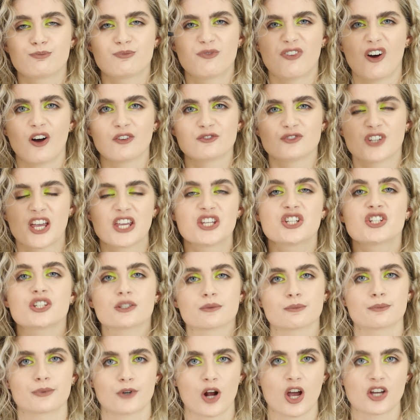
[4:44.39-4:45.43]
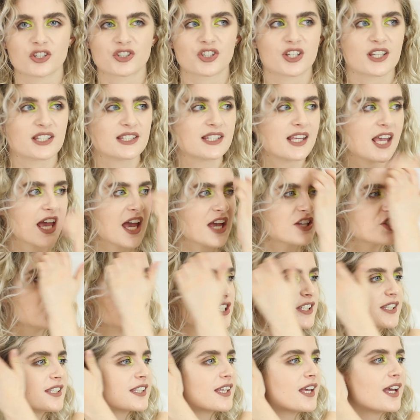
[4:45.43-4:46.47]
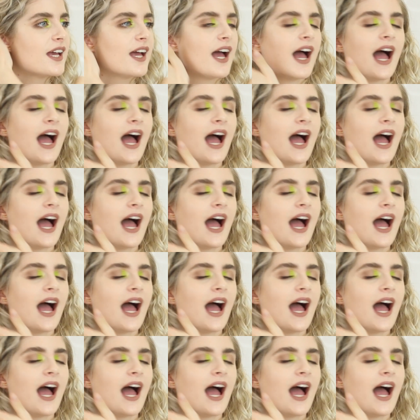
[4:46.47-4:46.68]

foundation brush, because it just,